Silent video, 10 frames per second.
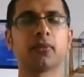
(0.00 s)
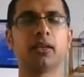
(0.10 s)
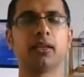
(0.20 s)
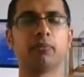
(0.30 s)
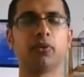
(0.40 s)

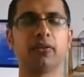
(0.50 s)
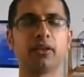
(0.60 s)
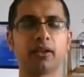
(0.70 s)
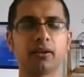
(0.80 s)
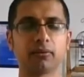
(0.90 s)
And I breathe
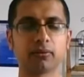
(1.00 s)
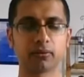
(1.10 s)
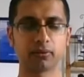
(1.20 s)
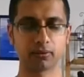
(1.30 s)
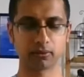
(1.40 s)
out.
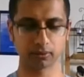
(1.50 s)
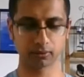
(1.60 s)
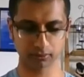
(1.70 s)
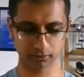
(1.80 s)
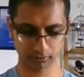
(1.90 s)

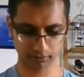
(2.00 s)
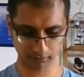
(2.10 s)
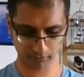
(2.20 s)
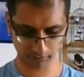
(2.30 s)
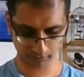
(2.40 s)

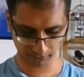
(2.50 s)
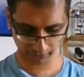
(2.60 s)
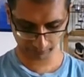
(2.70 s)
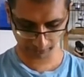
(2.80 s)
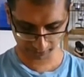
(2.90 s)
The
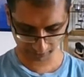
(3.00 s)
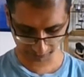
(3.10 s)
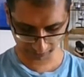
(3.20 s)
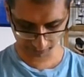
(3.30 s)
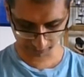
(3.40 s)
neck bends in
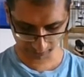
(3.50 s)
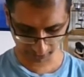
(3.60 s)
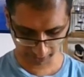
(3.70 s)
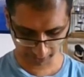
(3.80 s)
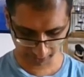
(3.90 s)
front.
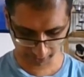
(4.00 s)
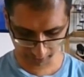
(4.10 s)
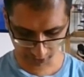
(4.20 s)
And I